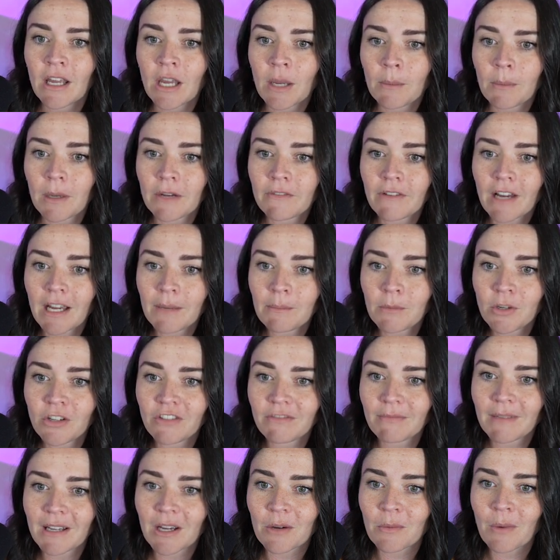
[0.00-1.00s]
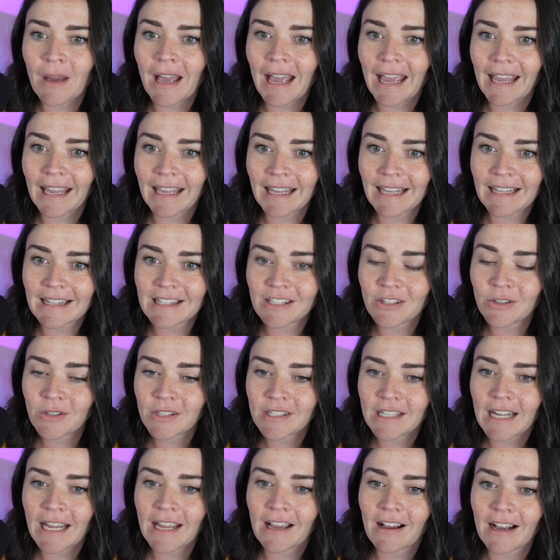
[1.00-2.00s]
but if I move me away, it's
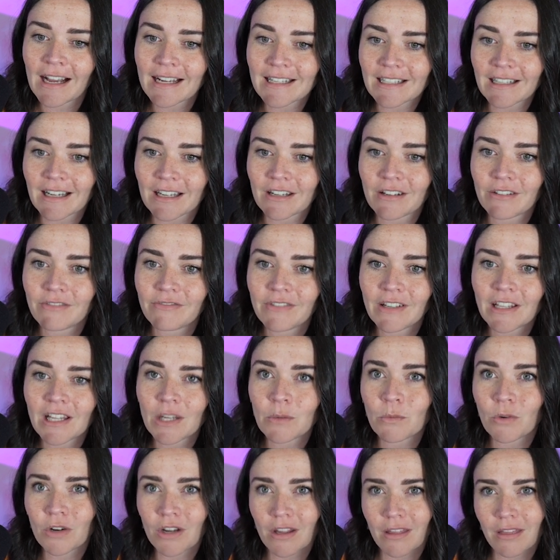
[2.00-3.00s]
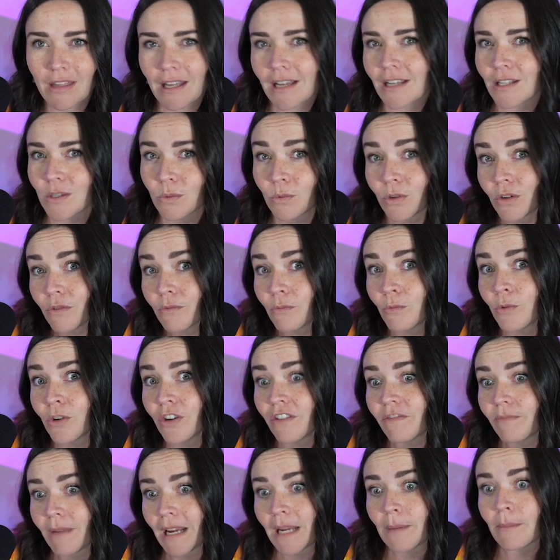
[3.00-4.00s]
used AI to kind of fill in what it thinks would
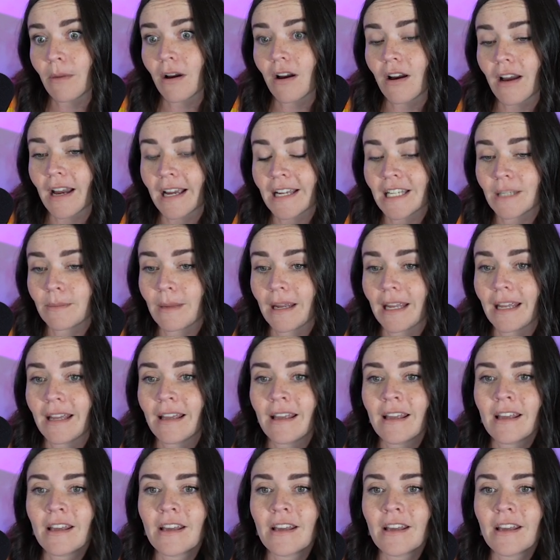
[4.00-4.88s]
have been behind me.